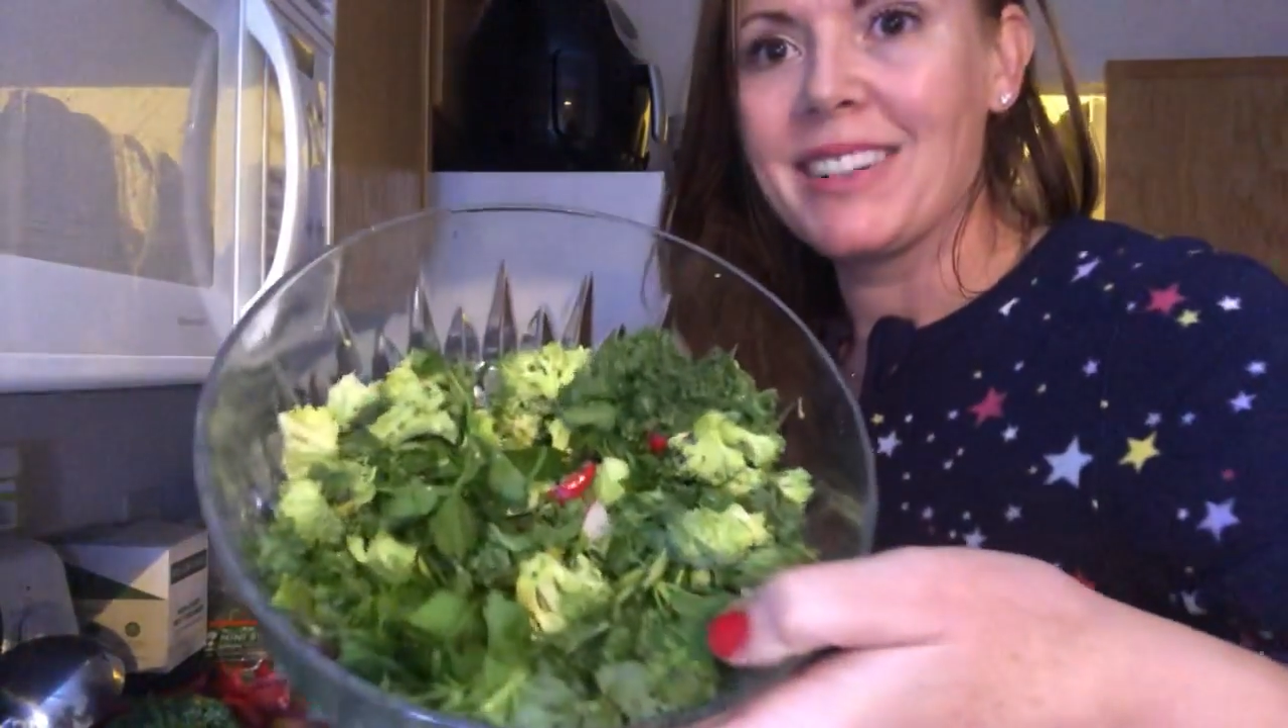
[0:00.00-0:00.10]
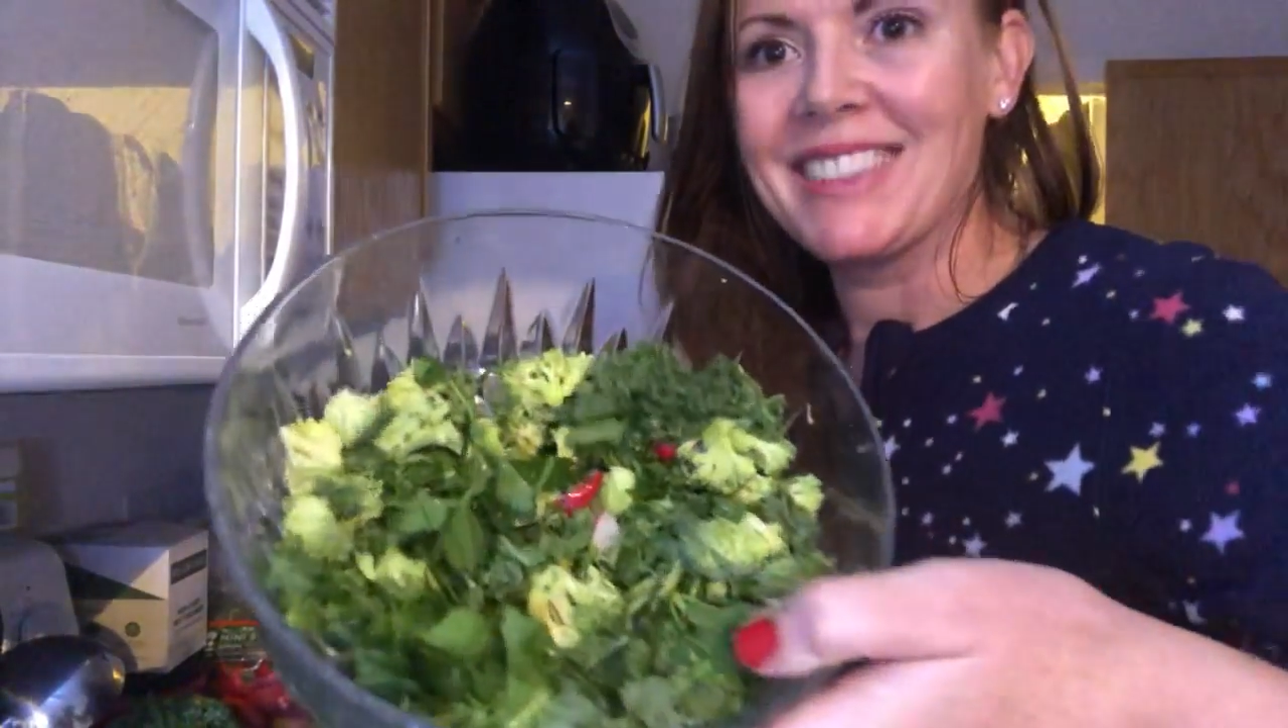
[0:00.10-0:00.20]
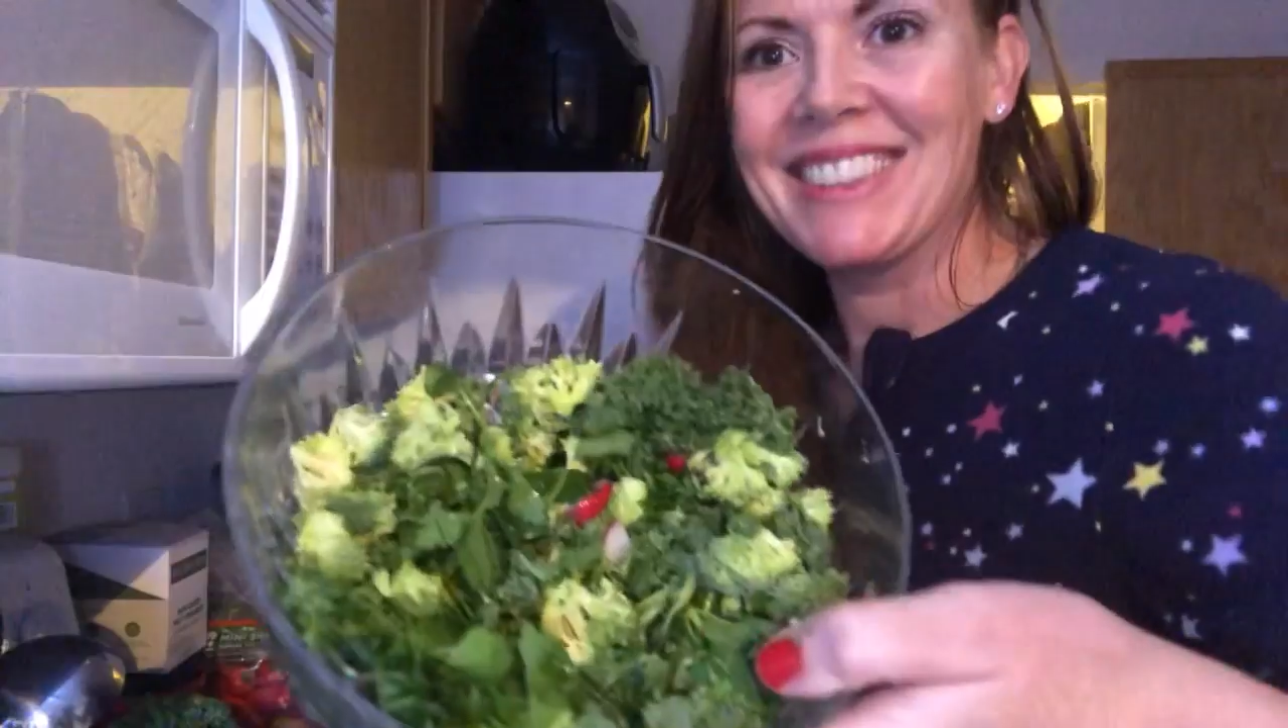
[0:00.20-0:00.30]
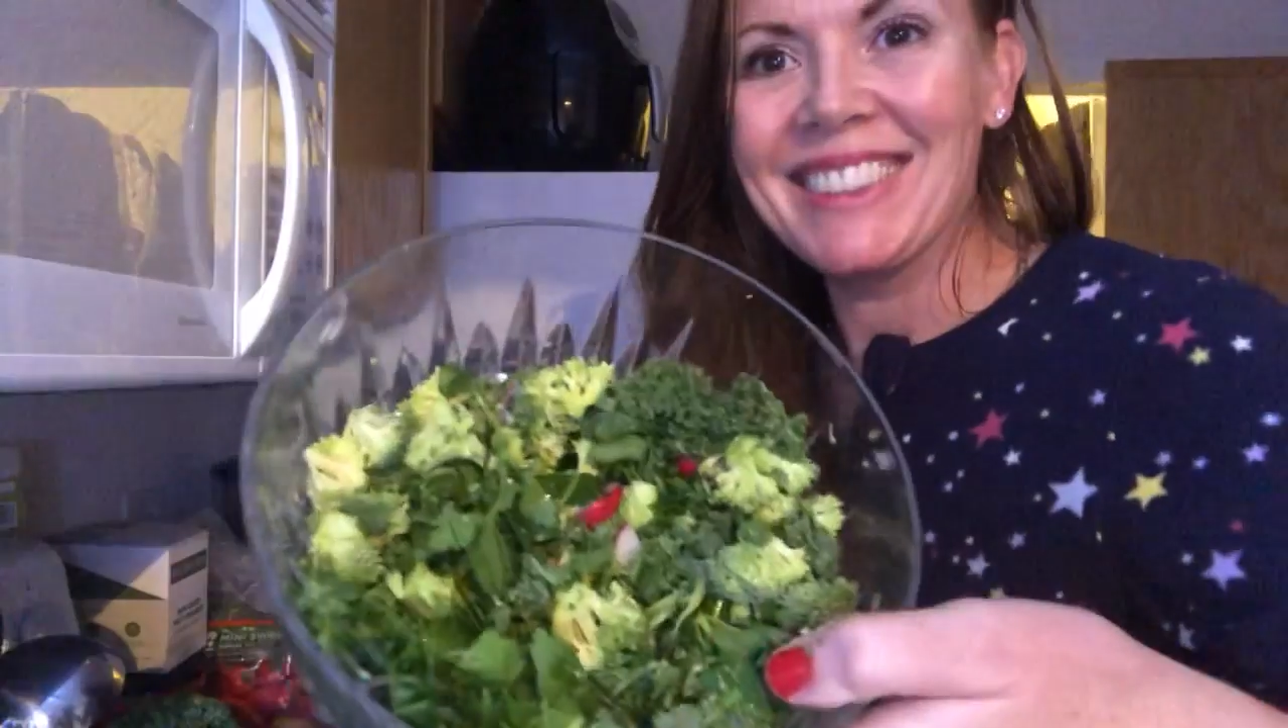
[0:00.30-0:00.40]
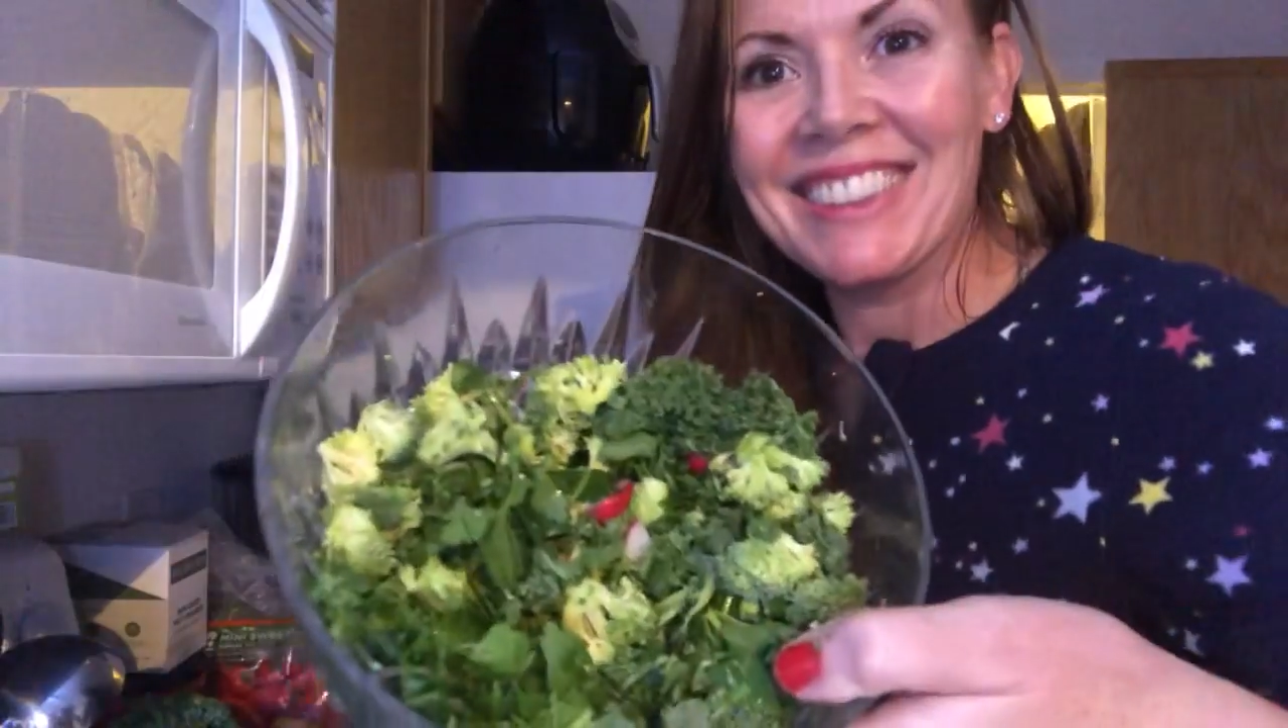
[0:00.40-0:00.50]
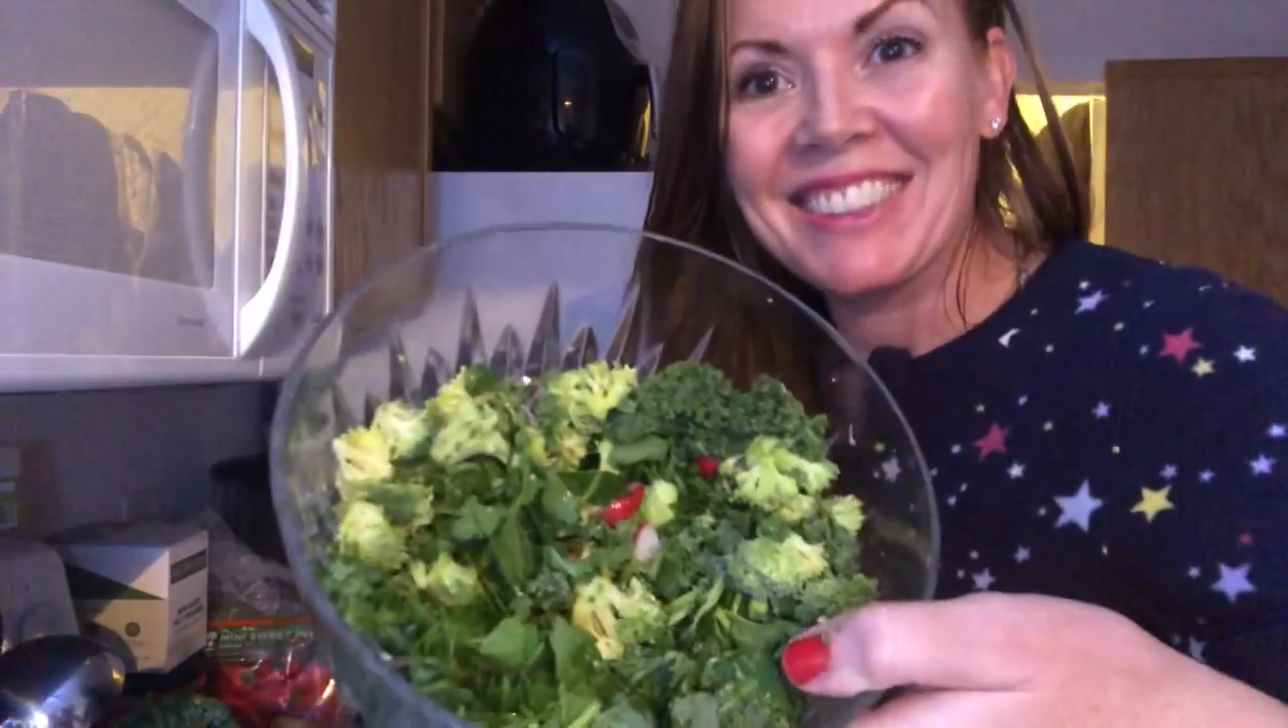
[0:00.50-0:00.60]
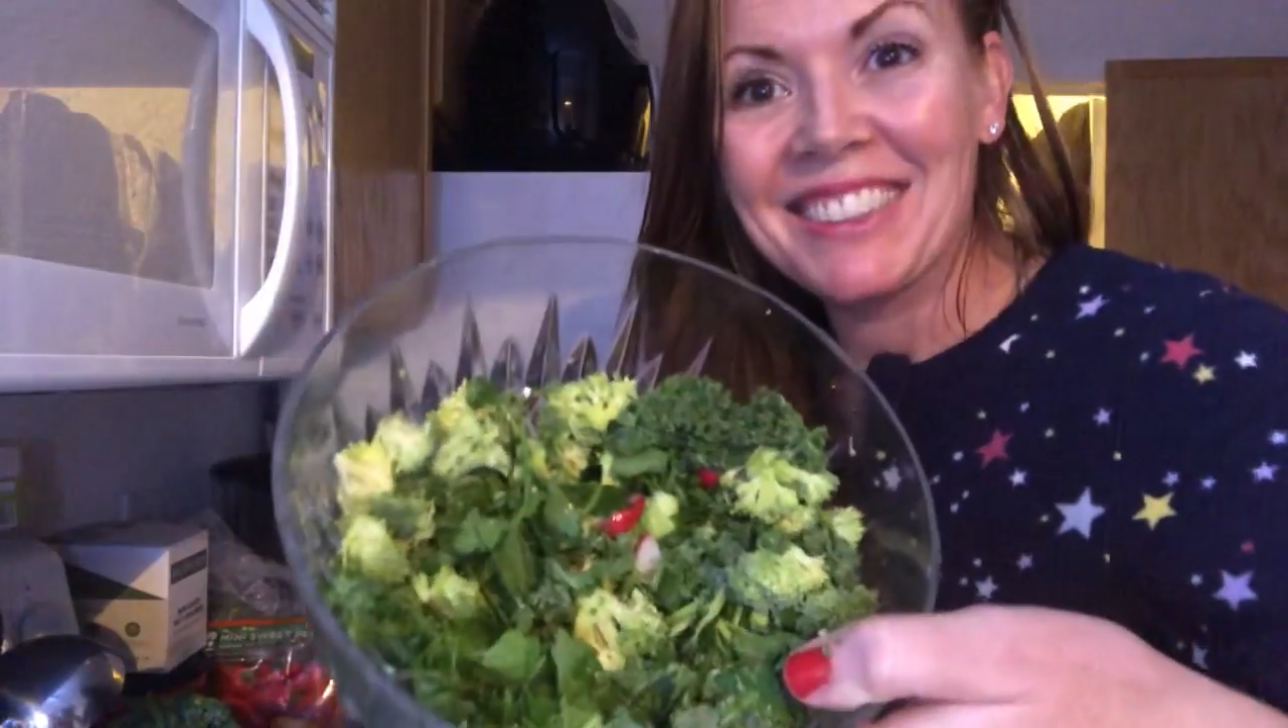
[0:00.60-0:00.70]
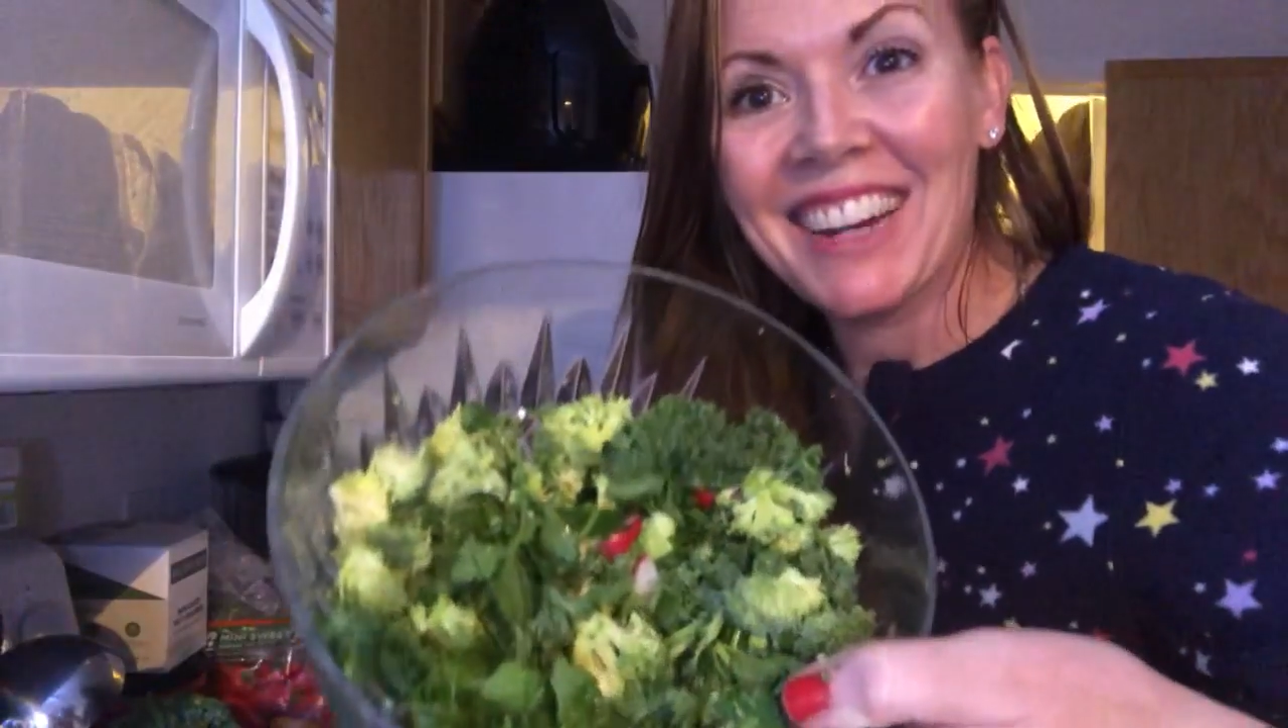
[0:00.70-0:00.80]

Doesn't it look